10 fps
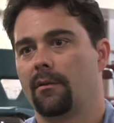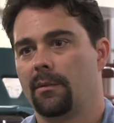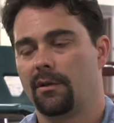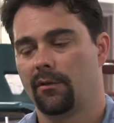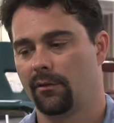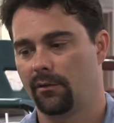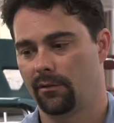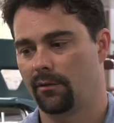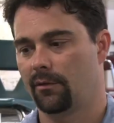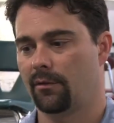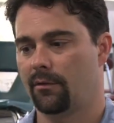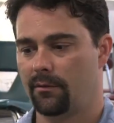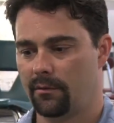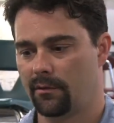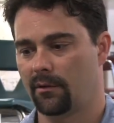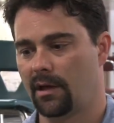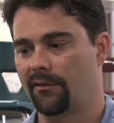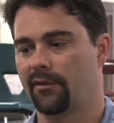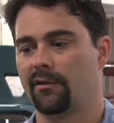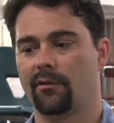I mean, your, your, your, your
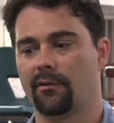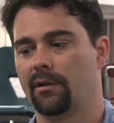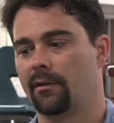life is unwritten.